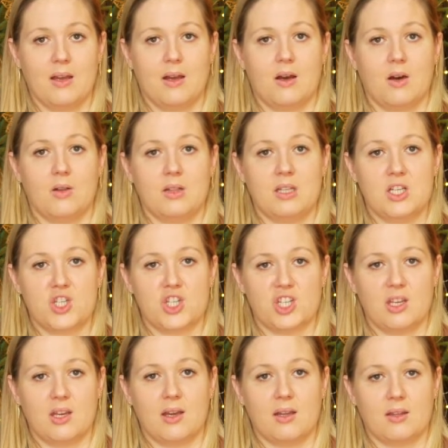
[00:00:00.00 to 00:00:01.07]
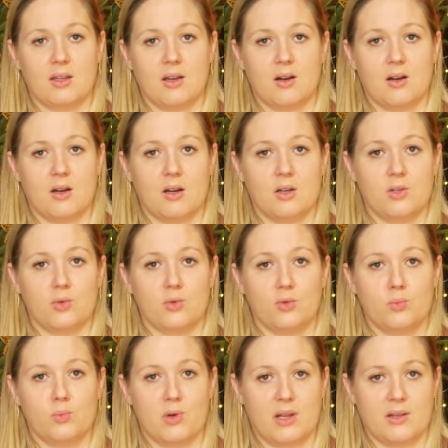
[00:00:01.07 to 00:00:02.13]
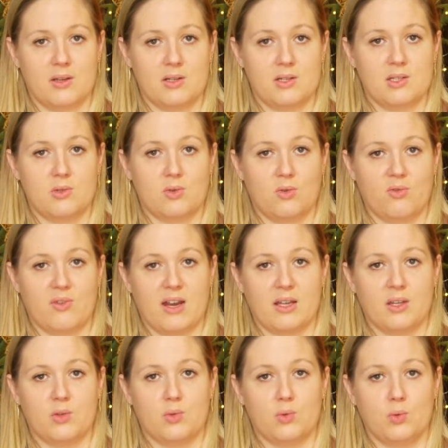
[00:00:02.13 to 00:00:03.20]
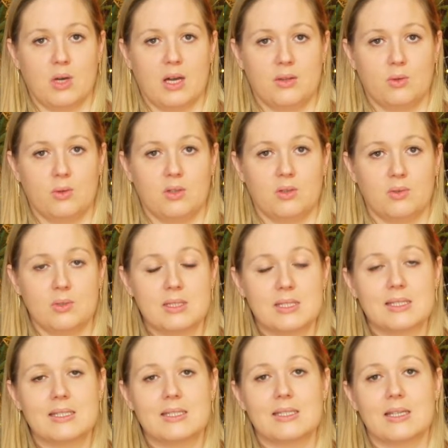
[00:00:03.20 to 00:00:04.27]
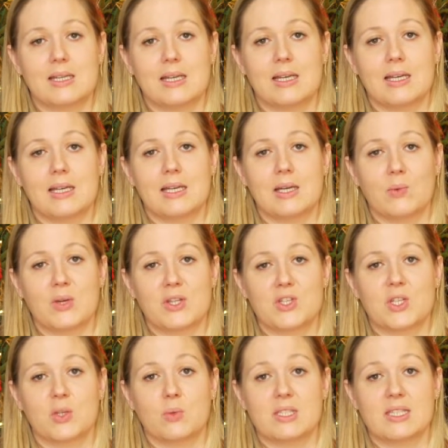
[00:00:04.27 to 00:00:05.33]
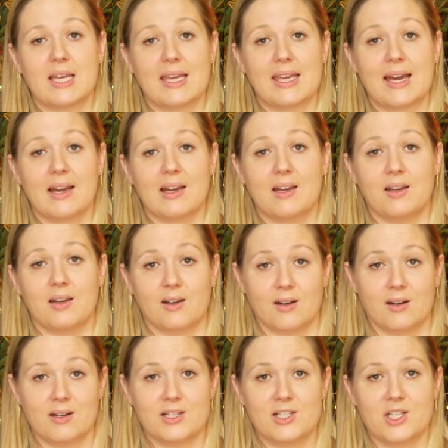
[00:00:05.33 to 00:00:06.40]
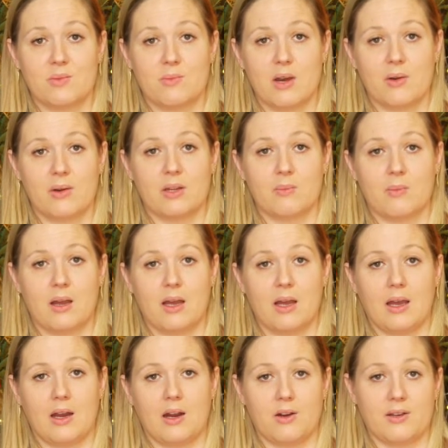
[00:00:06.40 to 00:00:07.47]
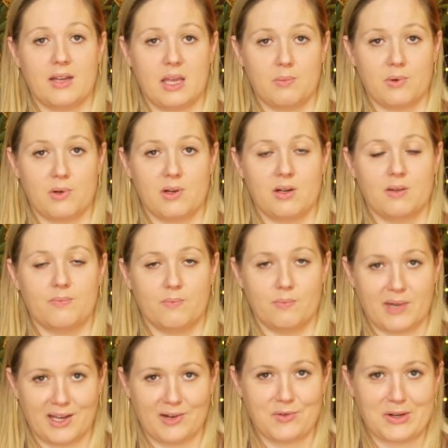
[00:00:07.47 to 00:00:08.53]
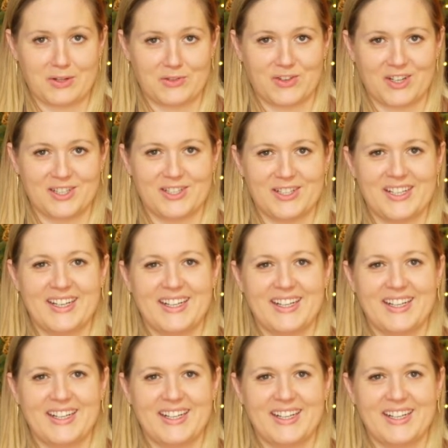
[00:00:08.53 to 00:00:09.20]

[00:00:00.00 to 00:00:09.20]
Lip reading: Only she and her two brothers survived to adulthood. When she was a young girl, she married her neighbor, my grandfather.